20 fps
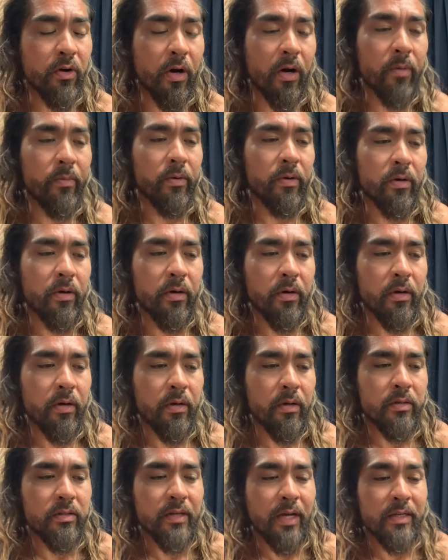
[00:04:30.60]
Armour
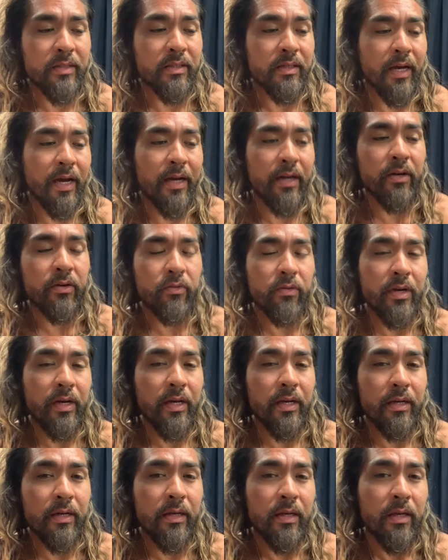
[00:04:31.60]
size 9
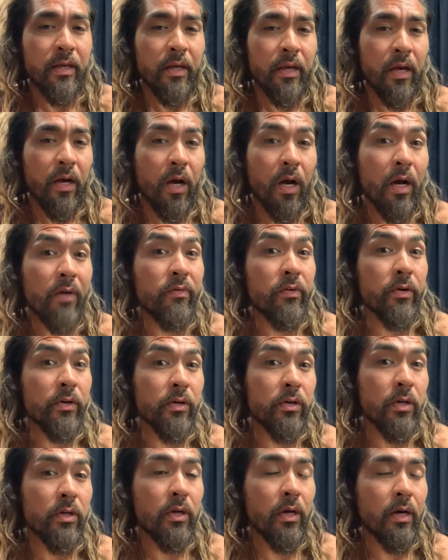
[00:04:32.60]
green
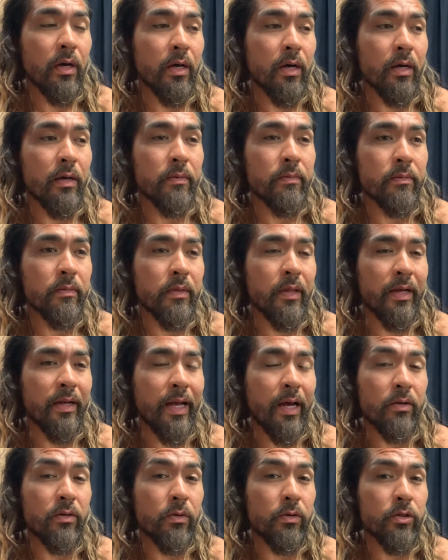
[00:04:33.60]
hover like
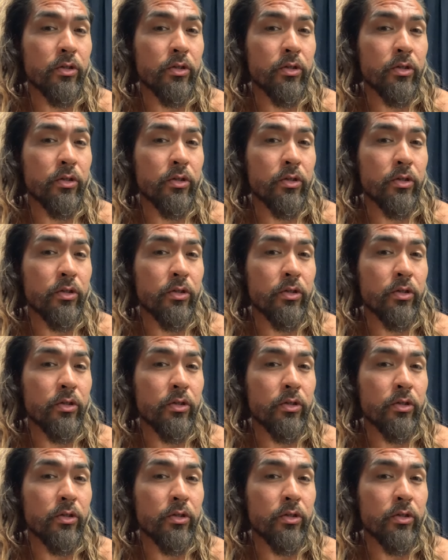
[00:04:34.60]
outdoor